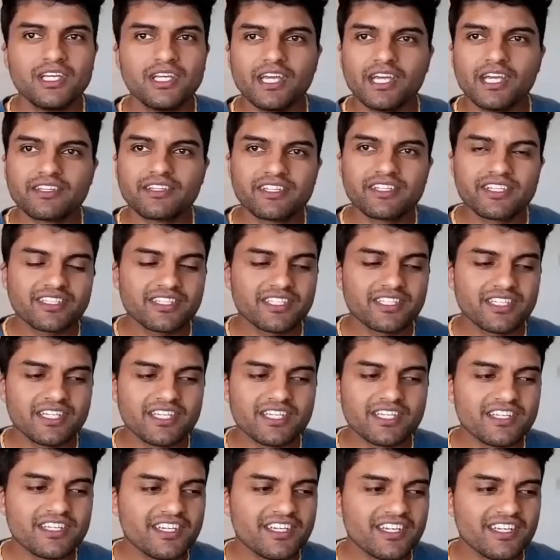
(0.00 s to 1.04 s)
And then
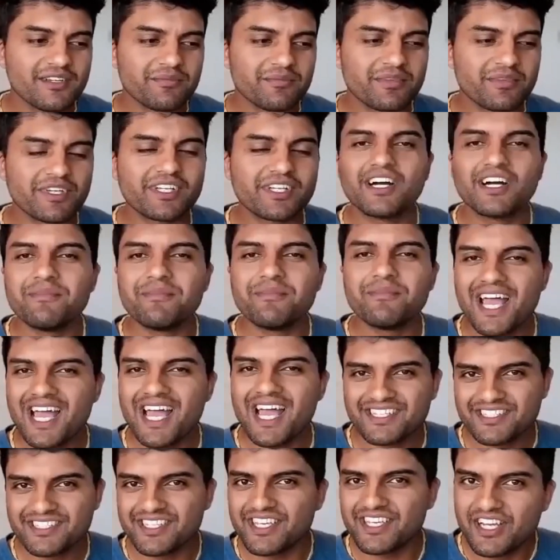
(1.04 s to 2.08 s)
they become
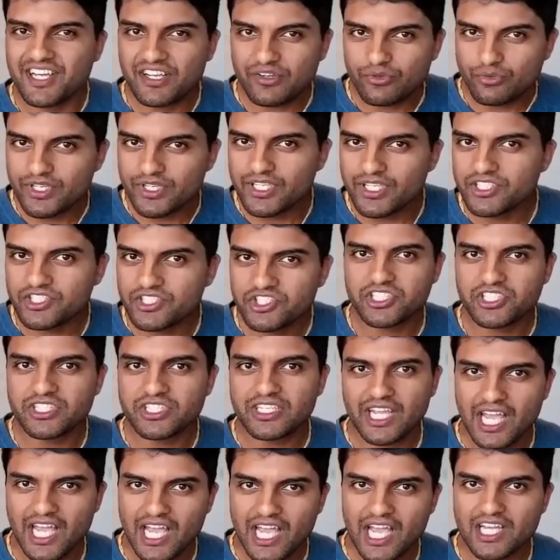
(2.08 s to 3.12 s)
asset rich
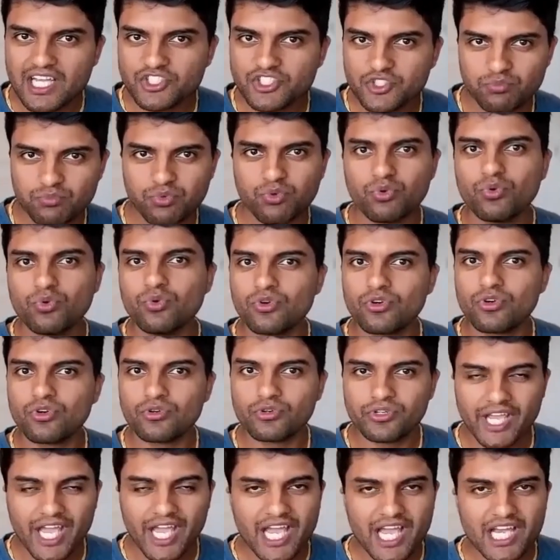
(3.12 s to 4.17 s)
and cash poor
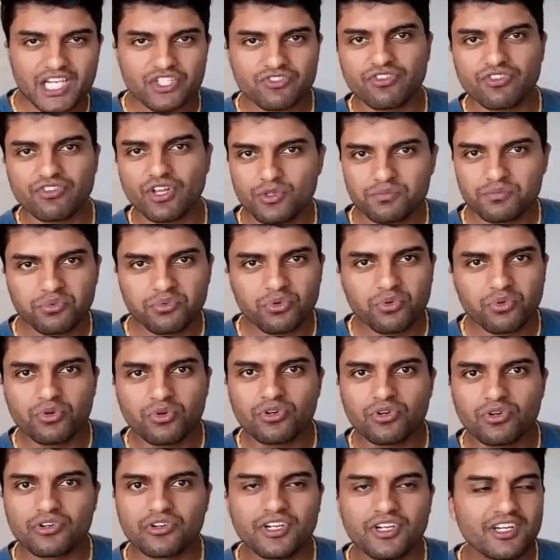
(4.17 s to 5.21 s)
or cash flow
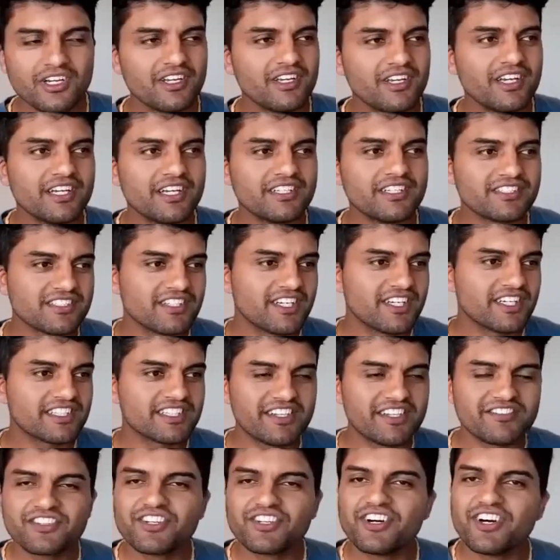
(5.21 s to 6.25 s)
poor. And it's like
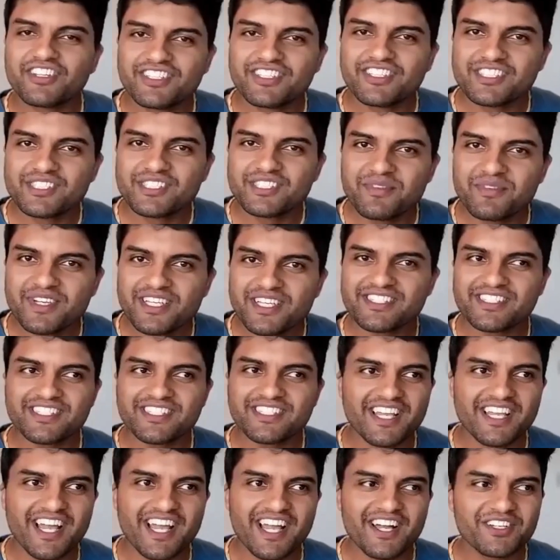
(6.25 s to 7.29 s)
they've got this
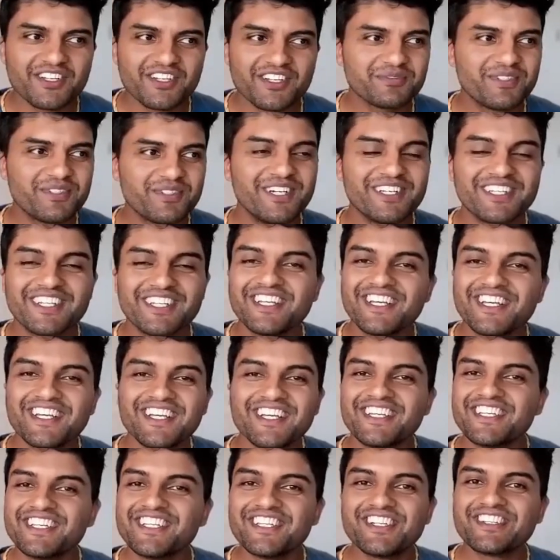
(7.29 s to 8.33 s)
amazing house, but,
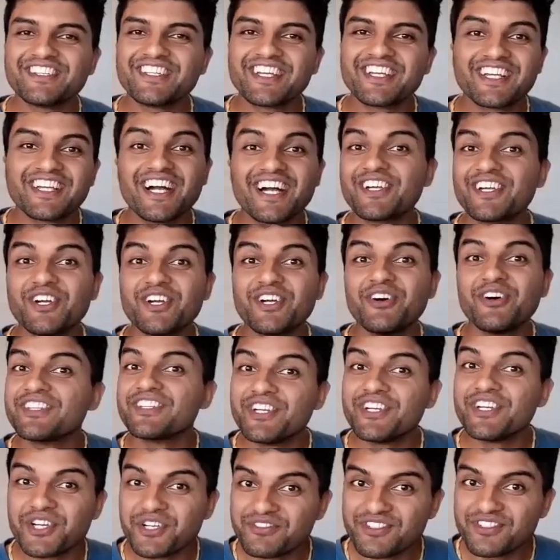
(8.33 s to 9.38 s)
you know, they can't go on
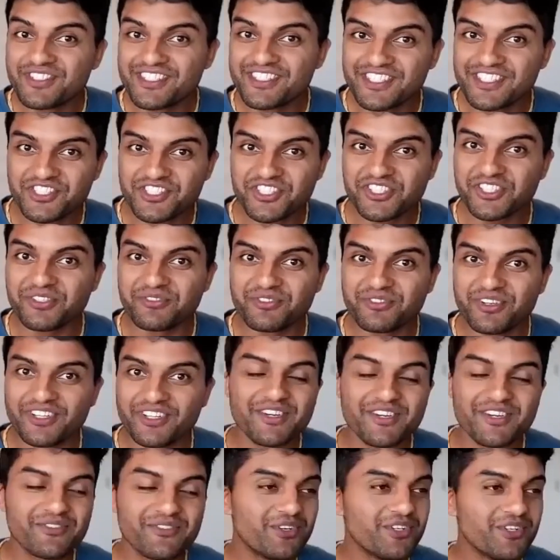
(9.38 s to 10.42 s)
their overseas trip when
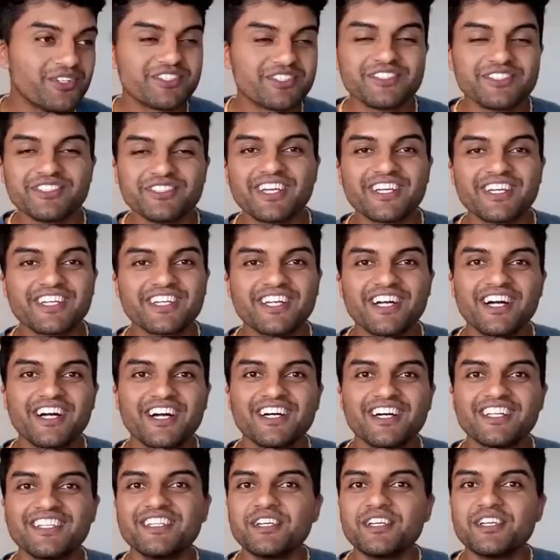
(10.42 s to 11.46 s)
they want to. They
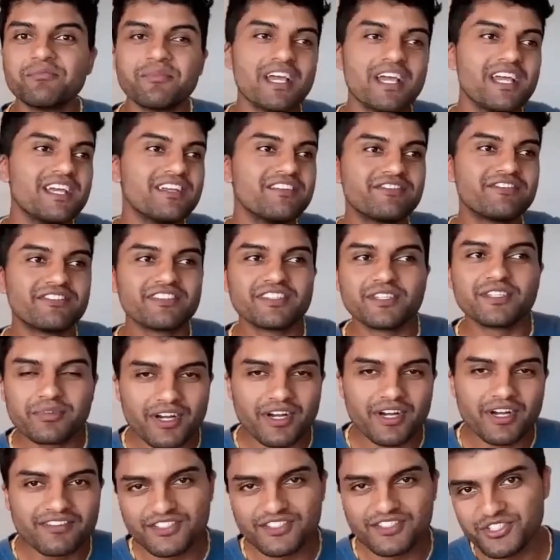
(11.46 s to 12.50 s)
can't pay for the
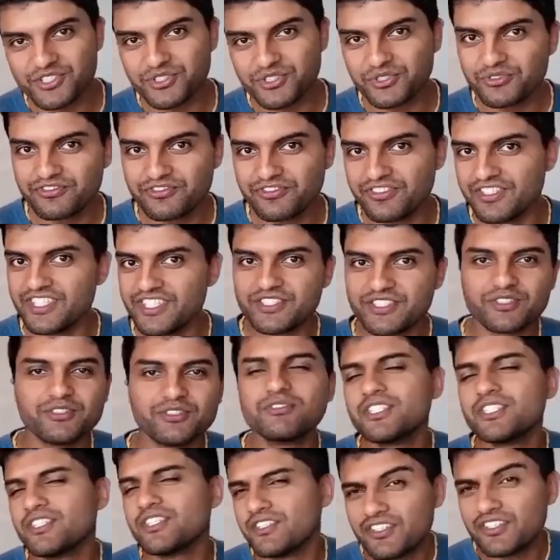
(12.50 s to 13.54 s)
private school fees, or,
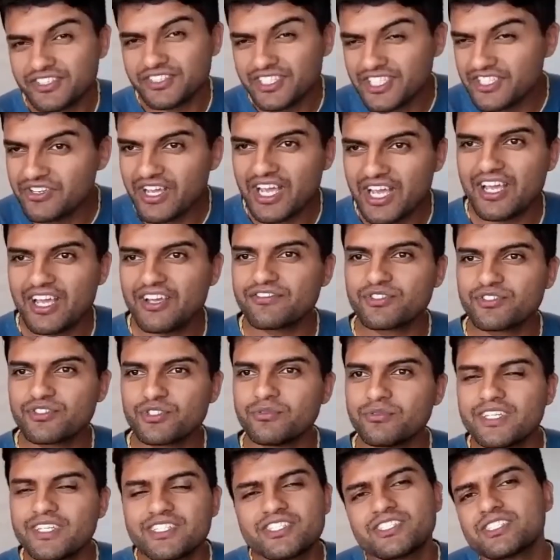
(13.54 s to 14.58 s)
you know, not that you have to,
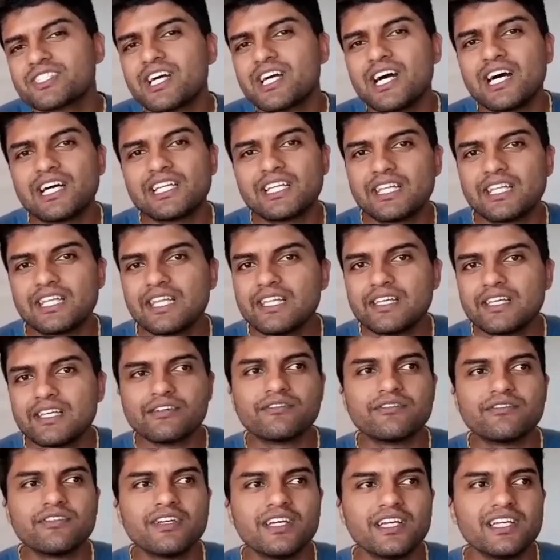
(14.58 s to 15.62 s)
but they just can't
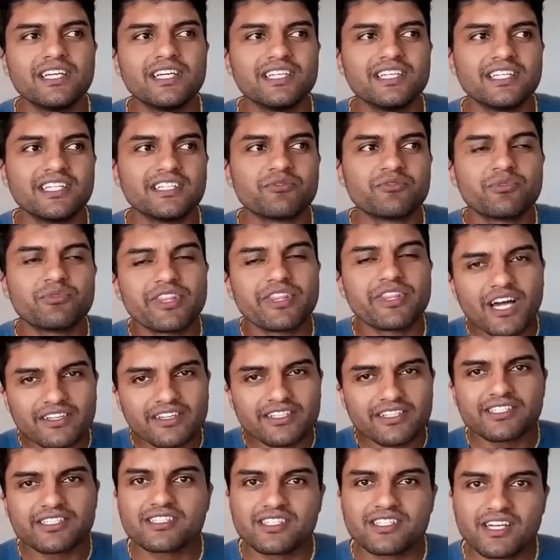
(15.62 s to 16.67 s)
live without
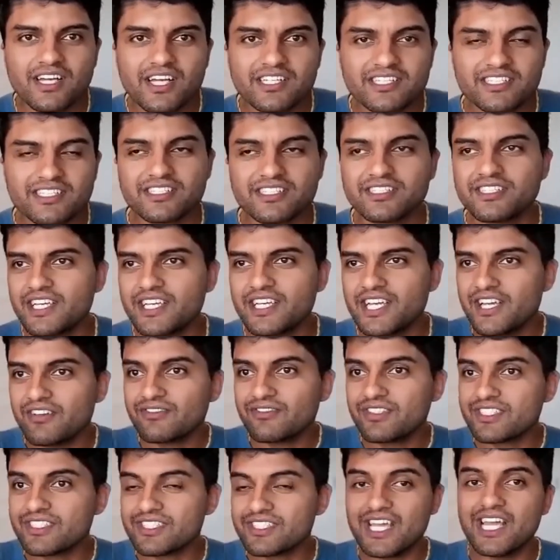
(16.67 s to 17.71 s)
anxiety. They have
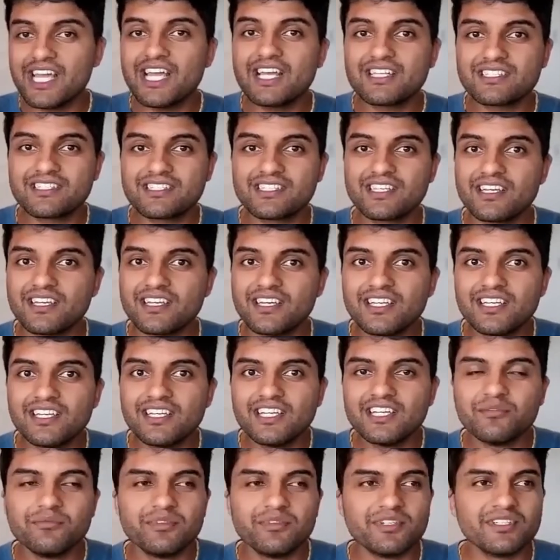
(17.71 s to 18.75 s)
this asset,
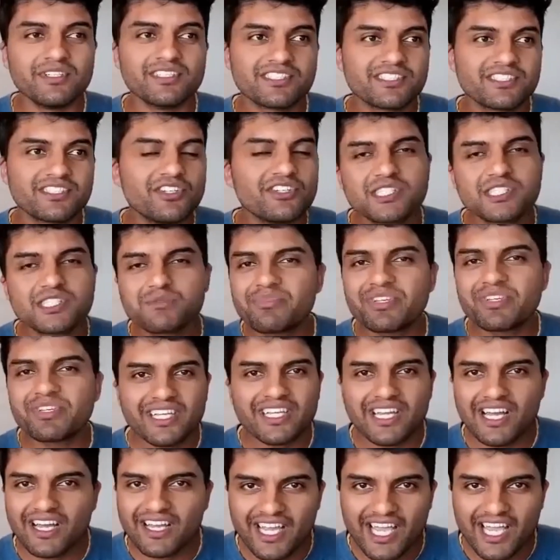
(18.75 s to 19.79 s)
but it's not
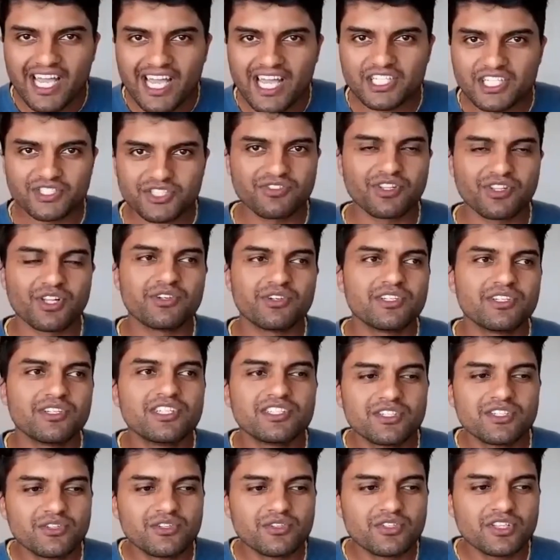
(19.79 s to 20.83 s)
spitting out cash flow.
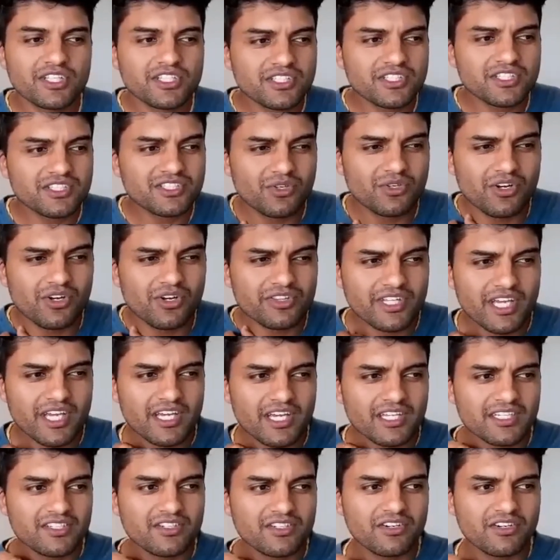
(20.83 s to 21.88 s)
So on
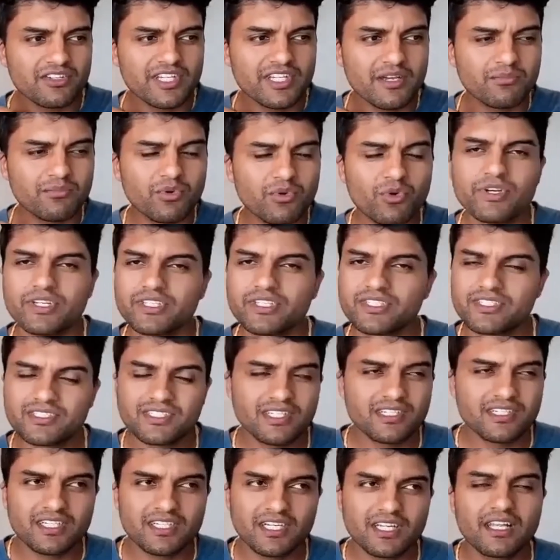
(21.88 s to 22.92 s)
that point, because
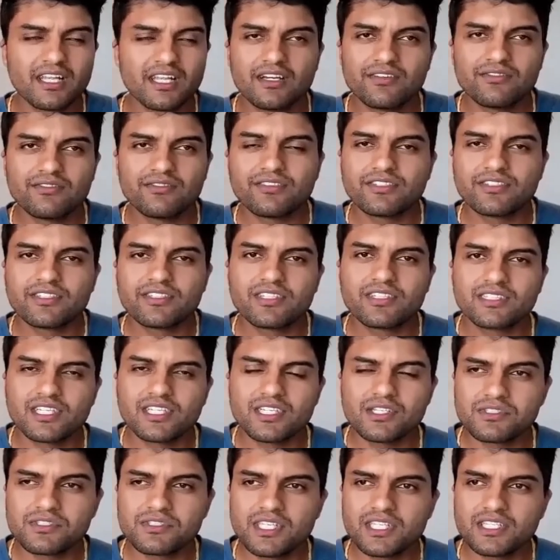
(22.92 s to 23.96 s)
I love everything that
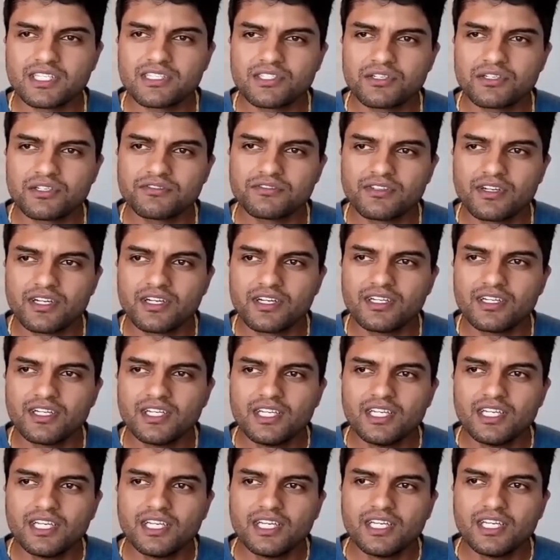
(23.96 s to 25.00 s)
you've said so far,
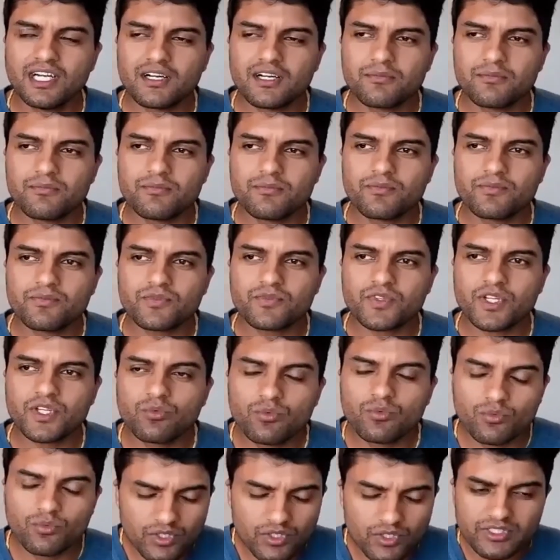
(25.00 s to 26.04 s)

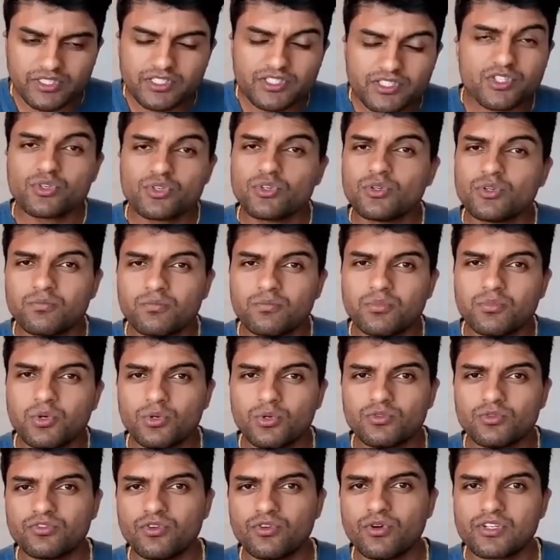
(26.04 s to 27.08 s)
what does your
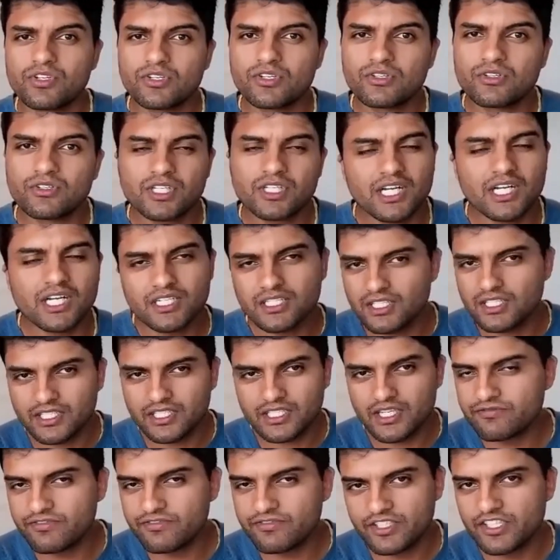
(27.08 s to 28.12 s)
portfolio look like?
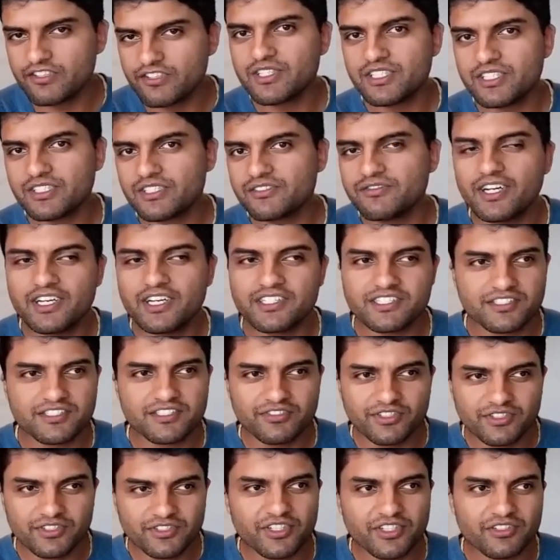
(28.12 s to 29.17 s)
I forgive me in advance
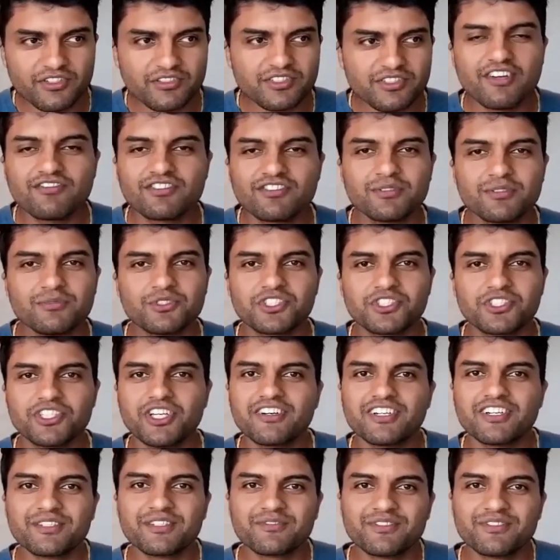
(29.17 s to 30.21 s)
if you're not comfortable
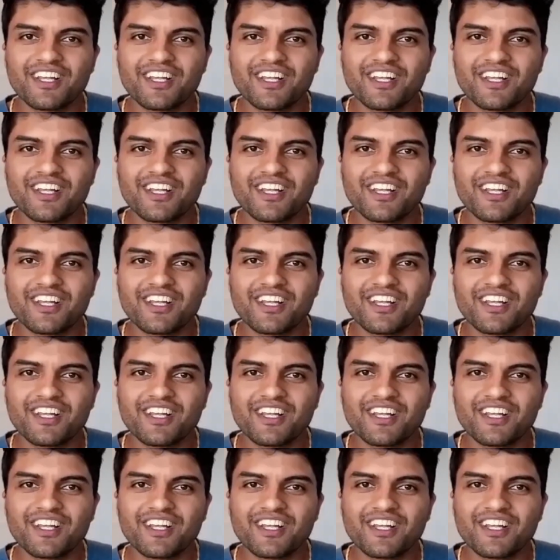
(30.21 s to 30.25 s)
sharing.